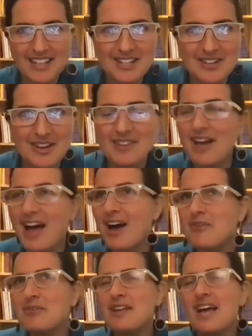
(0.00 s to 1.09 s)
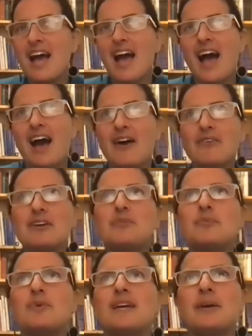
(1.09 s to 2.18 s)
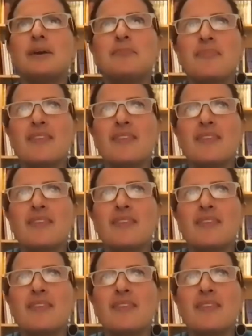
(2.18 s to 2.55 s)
you know, kind of how can we